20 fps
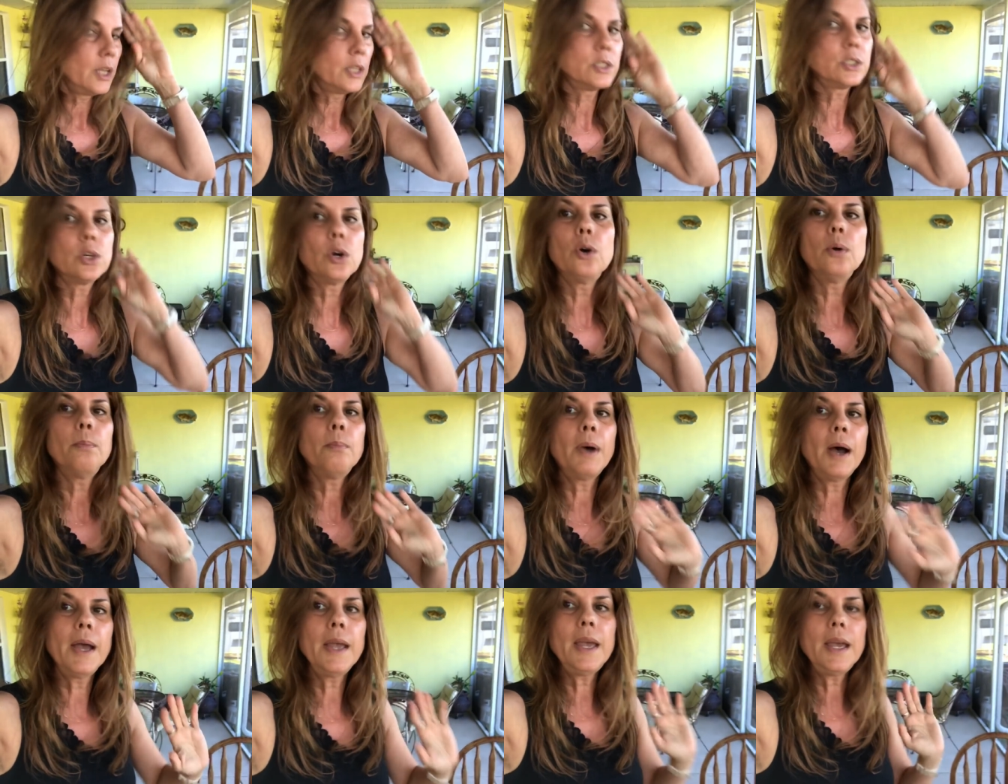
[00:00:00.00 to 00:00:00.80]
So
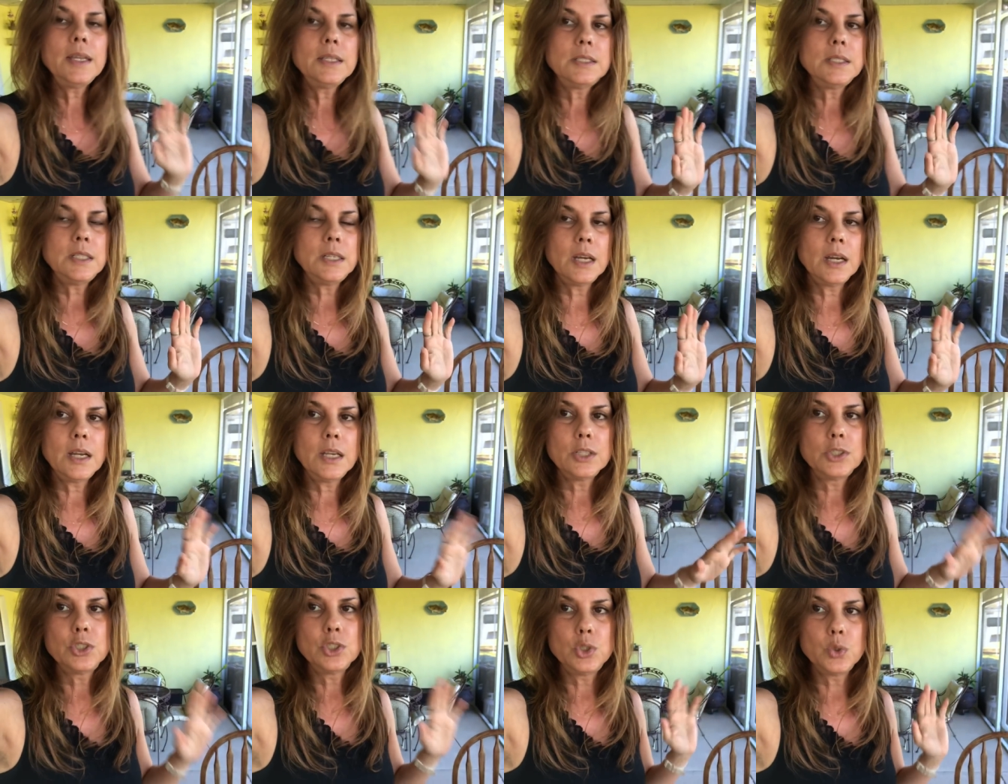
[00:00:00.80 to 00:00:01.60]
my idea
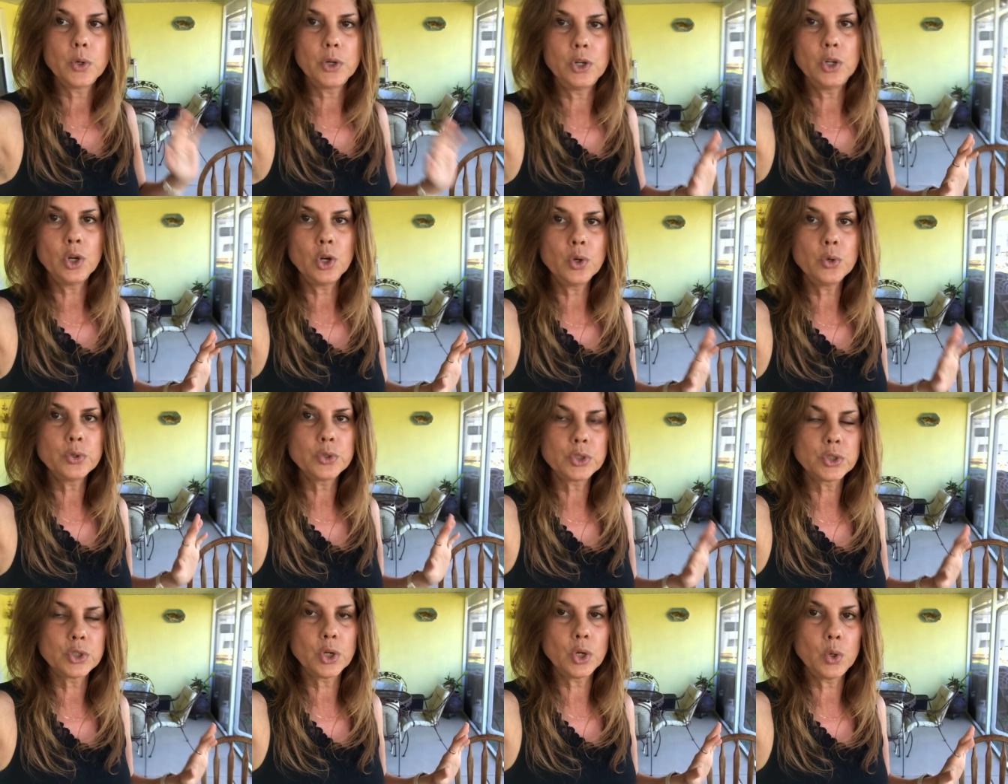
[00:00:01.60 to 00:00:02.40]
is to do a
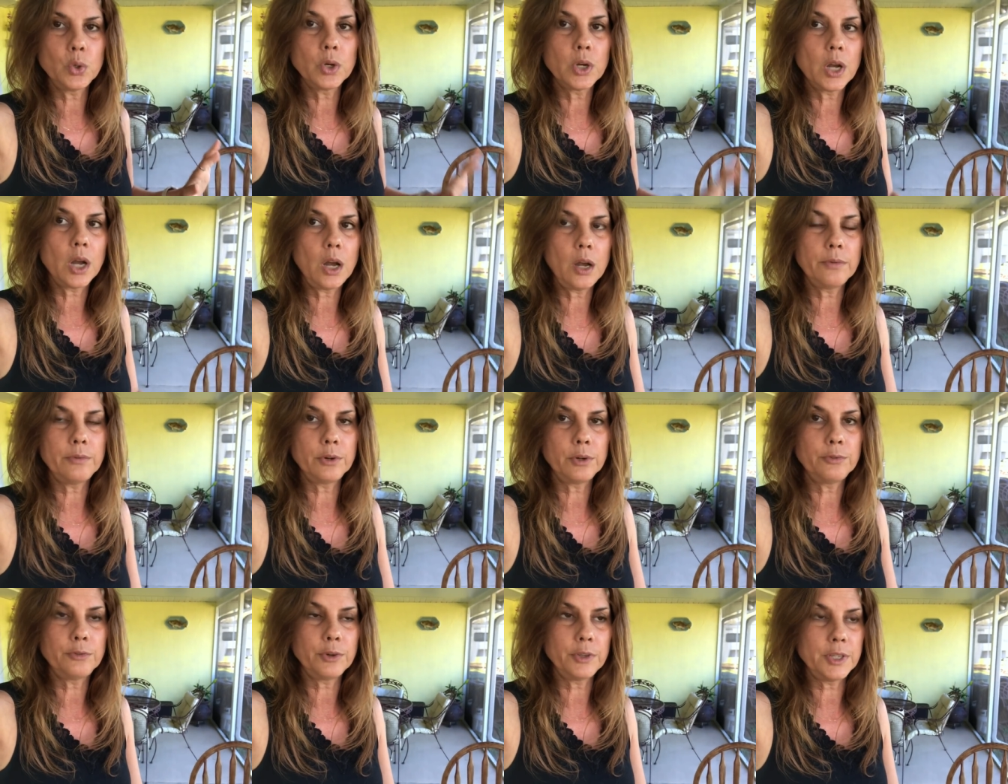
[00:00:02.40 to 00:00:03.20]
no-sew
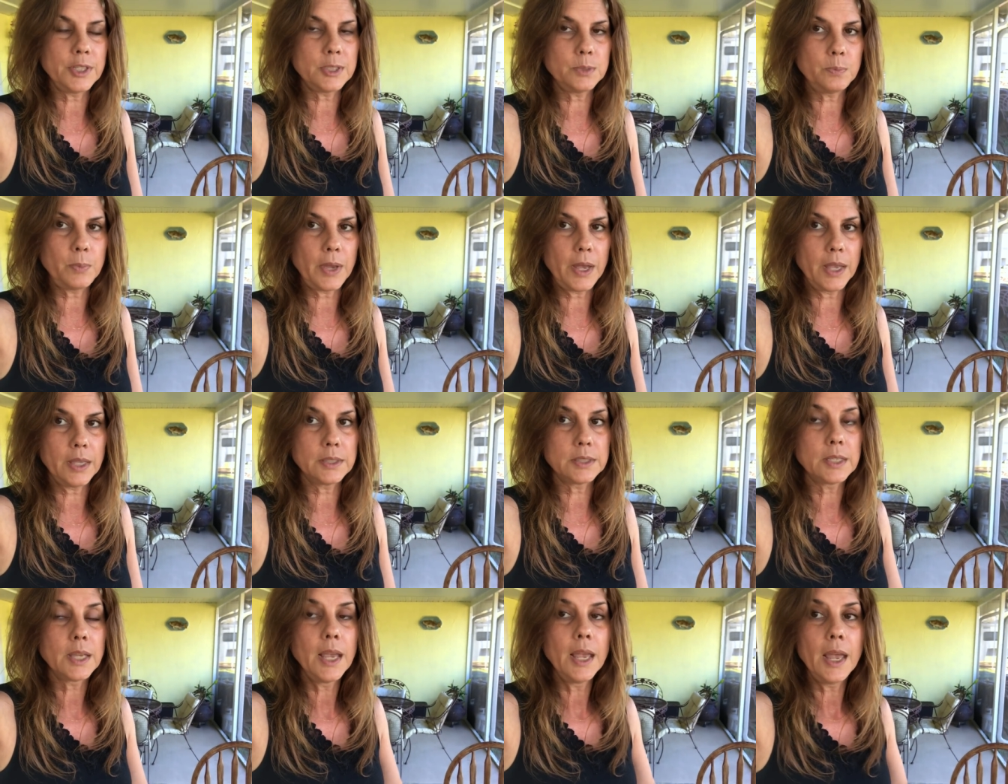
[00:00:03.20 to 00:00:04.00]
cover for these
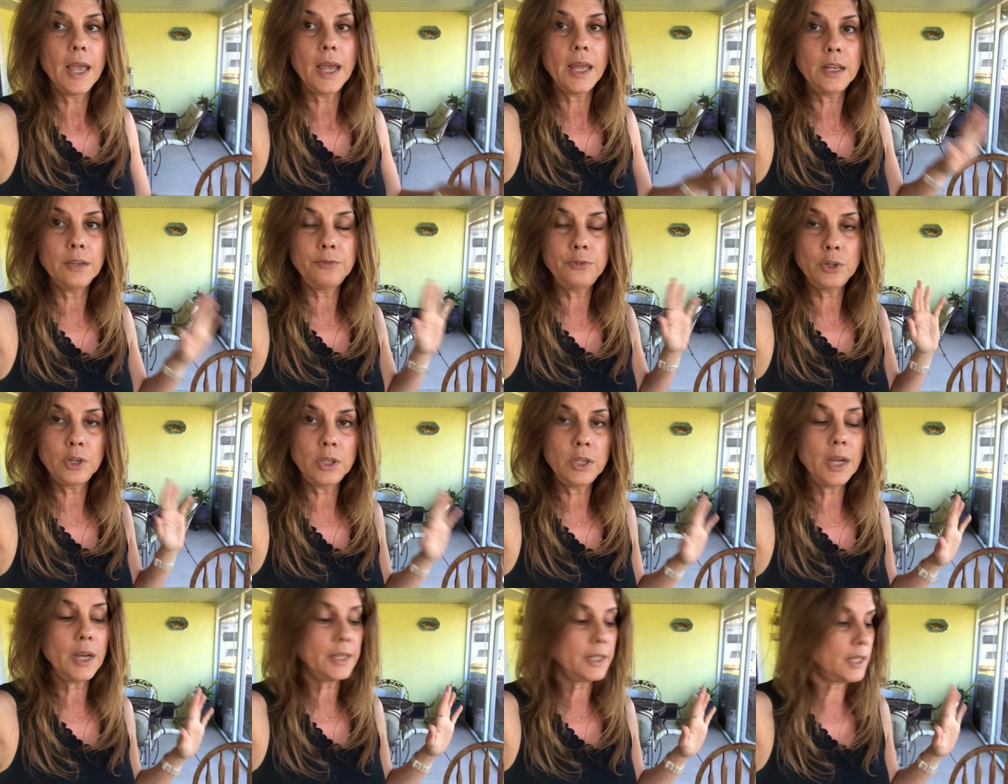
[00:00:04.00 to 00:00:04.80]
beds. And if you're
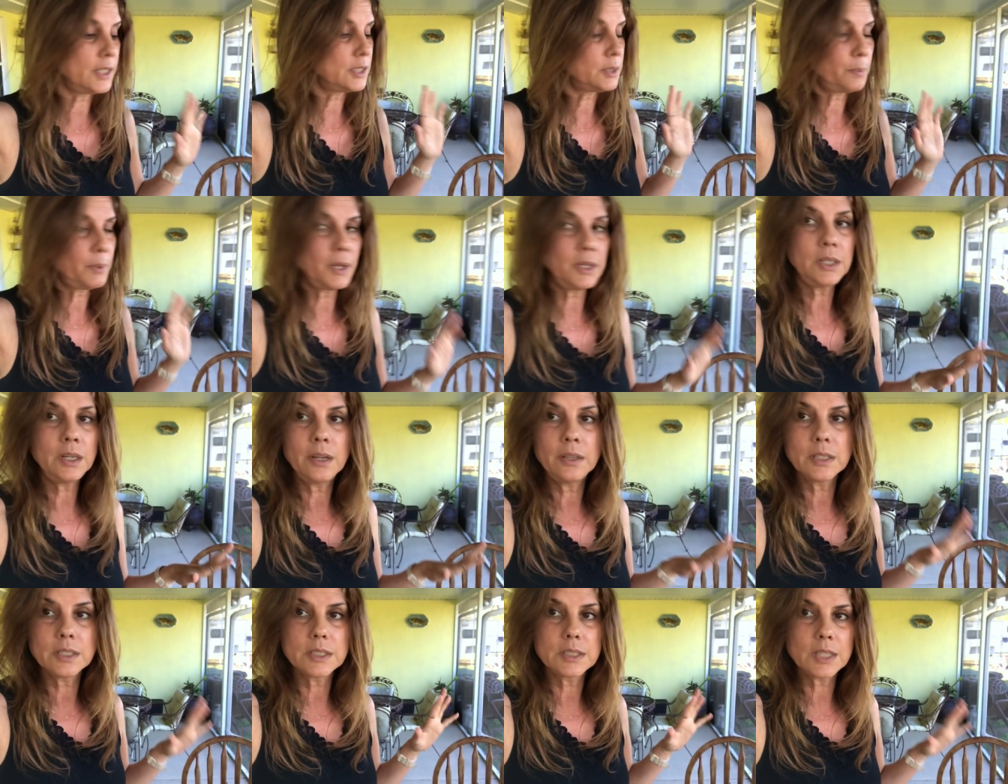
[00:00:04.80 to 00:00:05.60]
lucky, depending
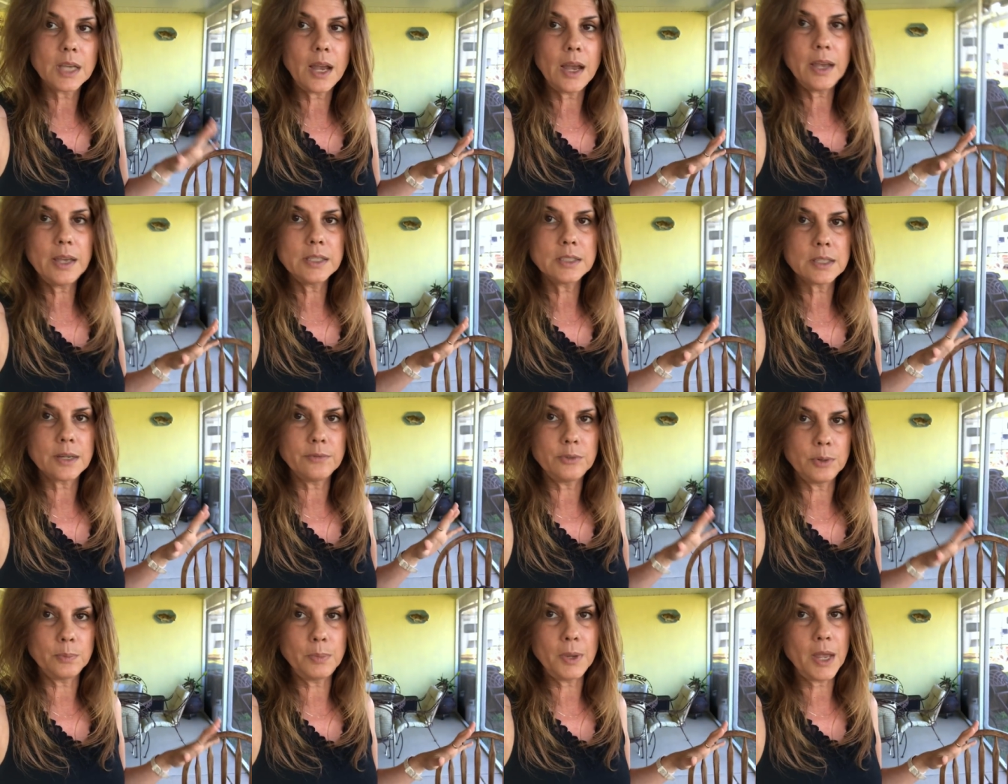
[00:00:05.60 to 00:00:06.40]
on the size
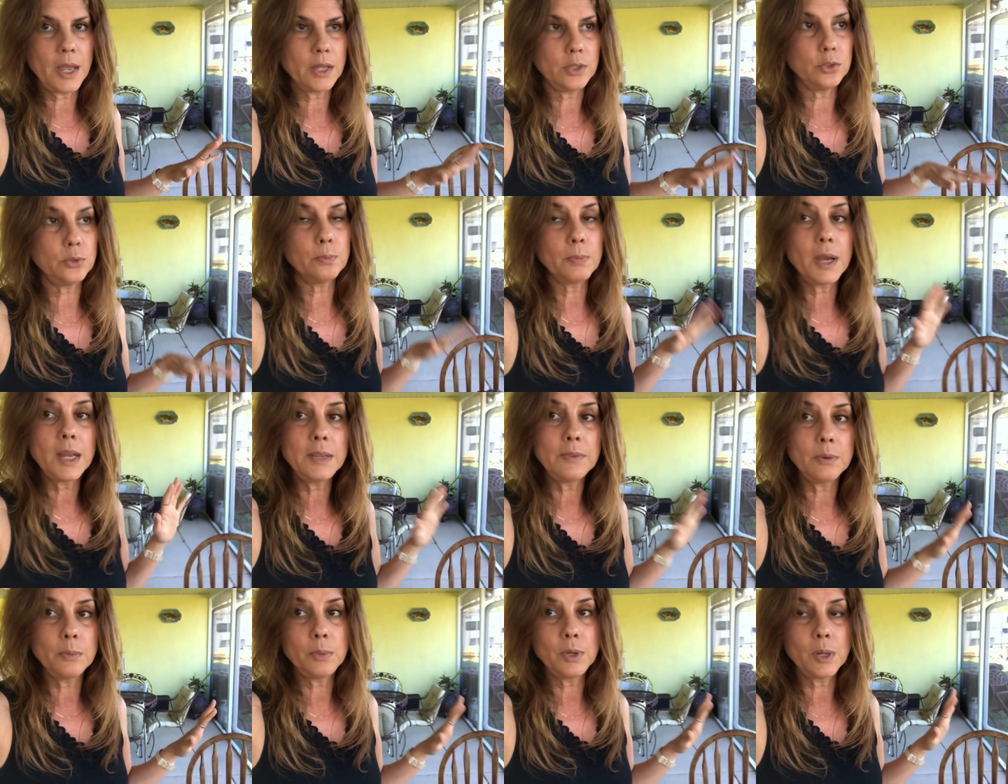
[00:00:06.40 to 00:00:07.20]
of your bed, you might
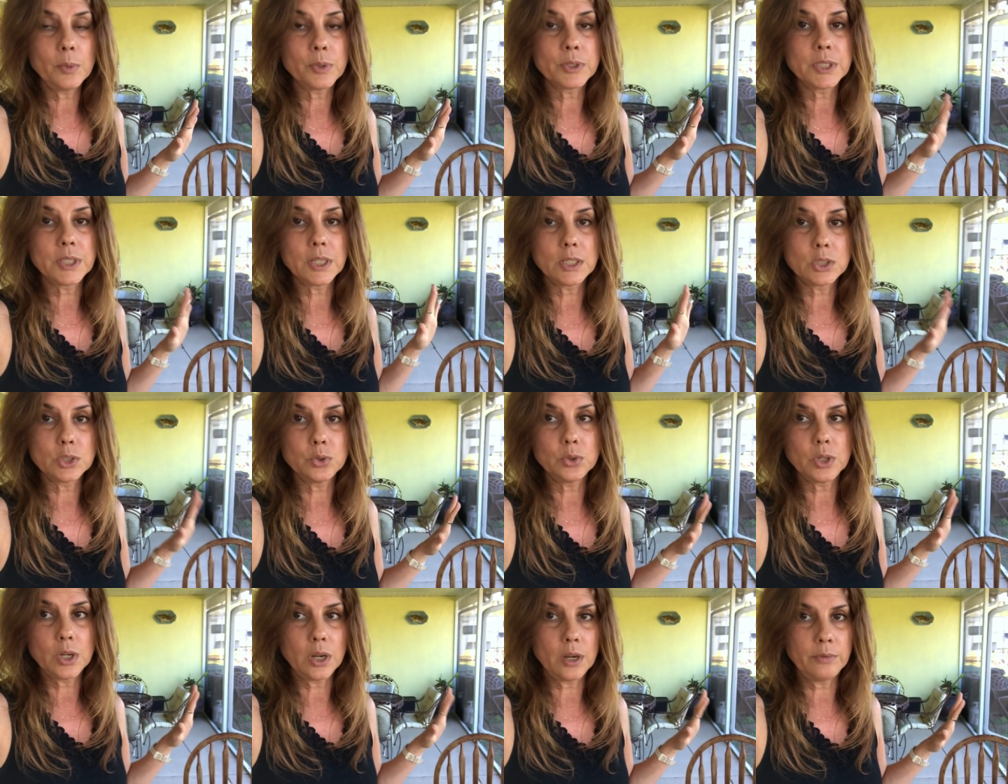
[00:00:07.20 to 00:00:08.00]
even be able to get
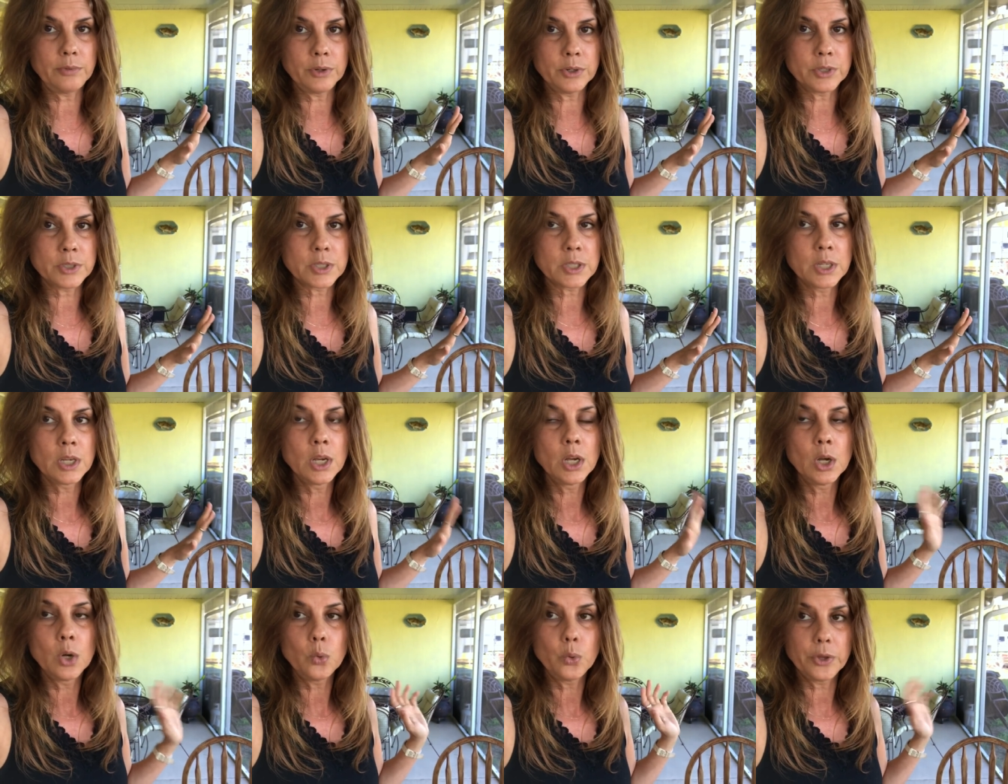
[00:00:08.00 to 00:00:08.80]
two covers
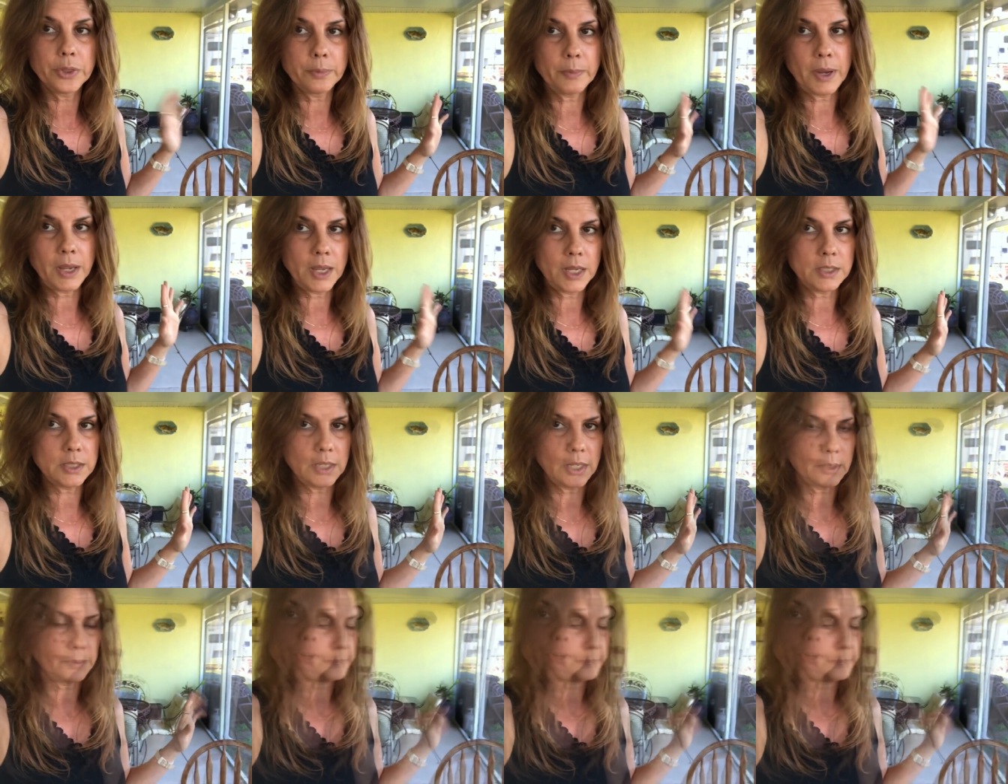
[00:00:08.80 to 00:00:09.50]
with my idea.